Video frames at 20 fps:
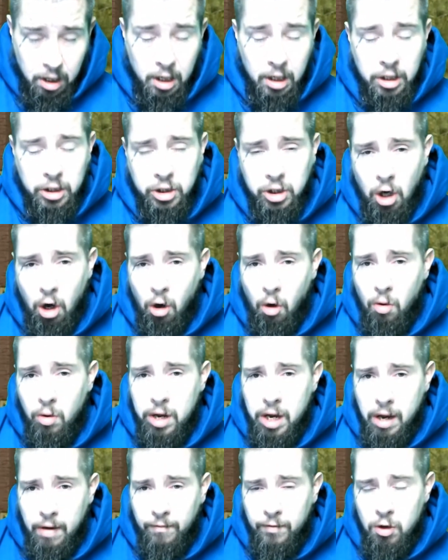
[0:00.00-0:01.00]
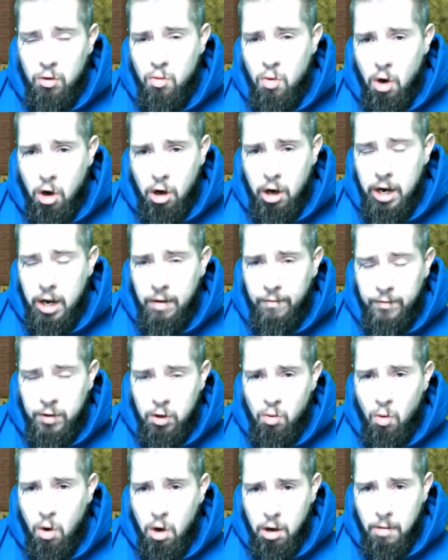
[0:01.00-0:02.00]
So if you
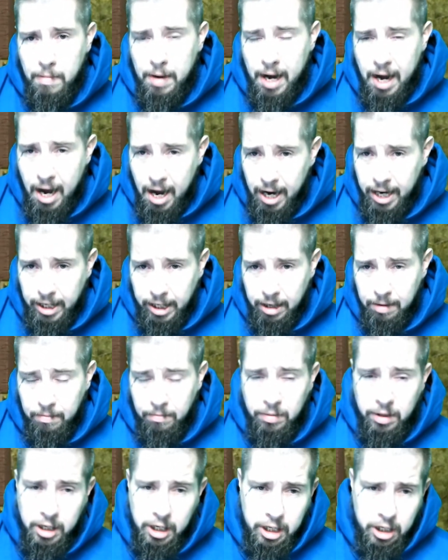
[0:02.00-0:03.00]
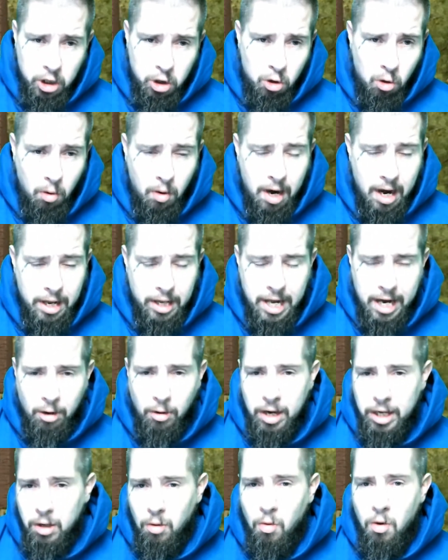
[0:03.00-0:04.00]
are behind them, then they don't
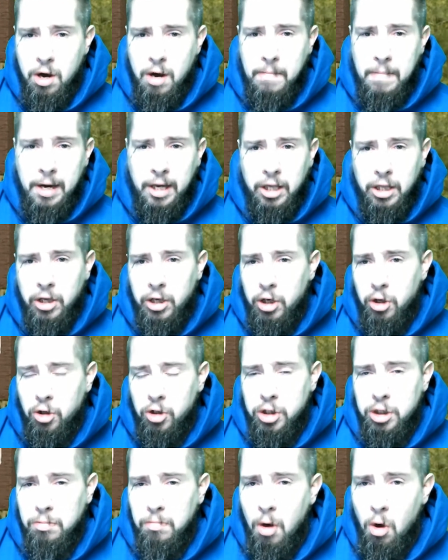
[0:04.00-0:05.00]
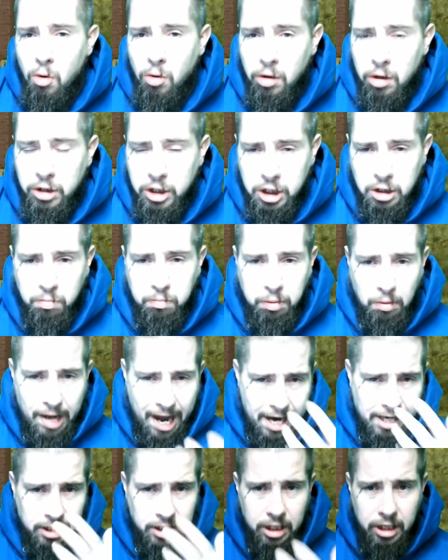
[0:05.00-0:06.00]
have to worry about your smoke just
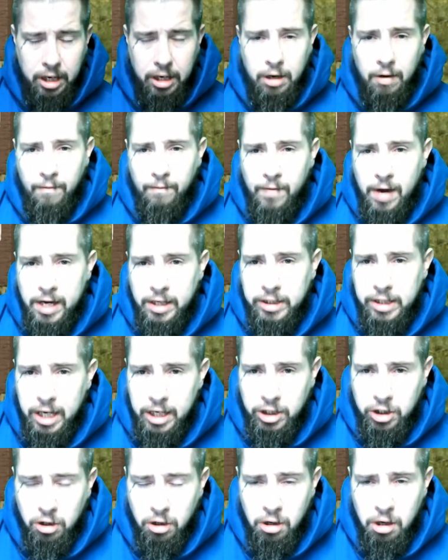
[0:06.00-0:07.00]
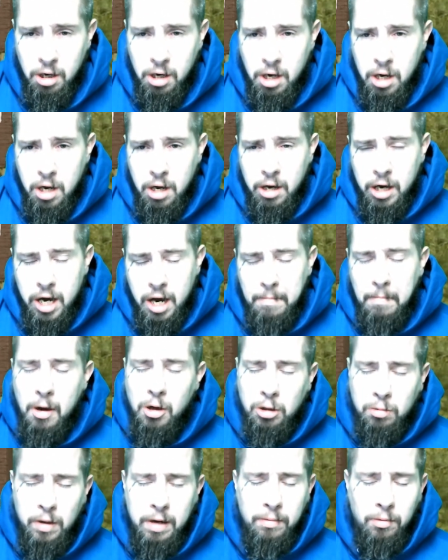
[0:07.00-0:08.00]
blasting in their face as you're. And most
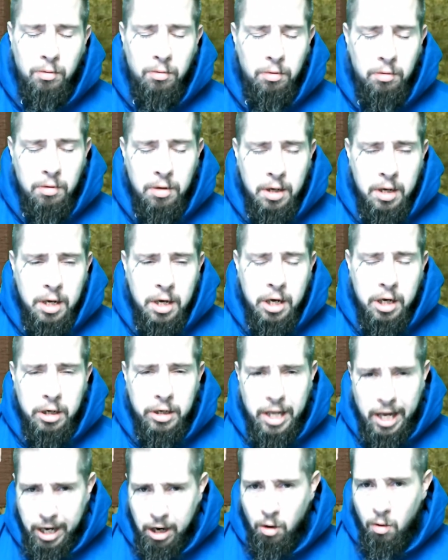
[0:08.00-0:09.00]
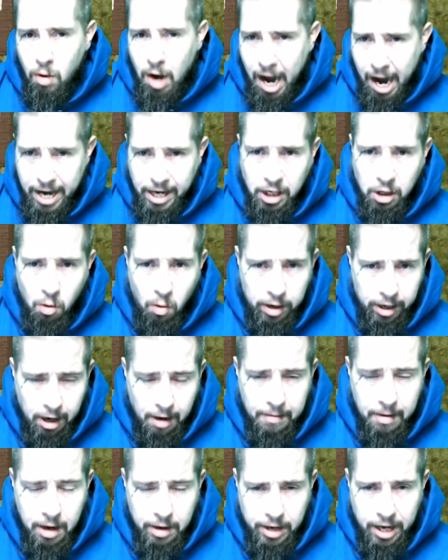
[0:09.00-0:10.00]
people, they don't hike going up,
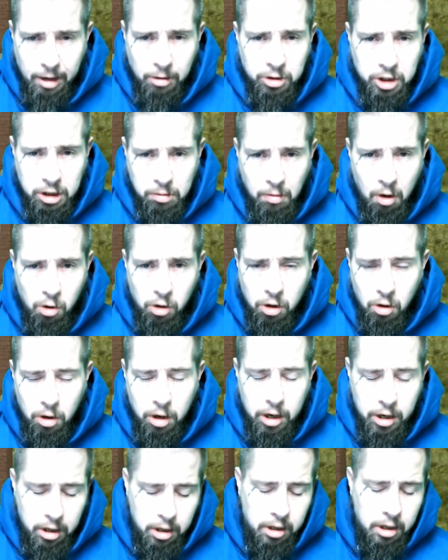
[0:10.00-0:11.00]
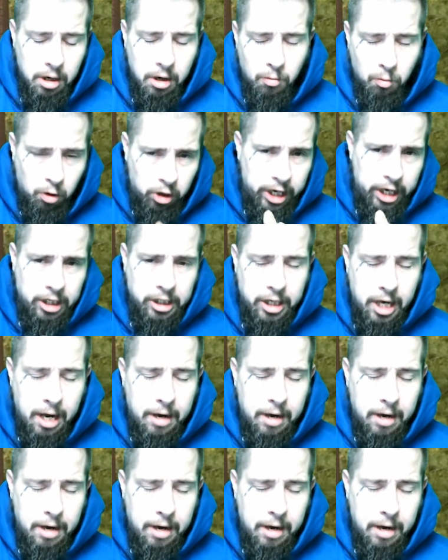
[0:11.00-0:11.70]
they don't smoke. We'll get to that.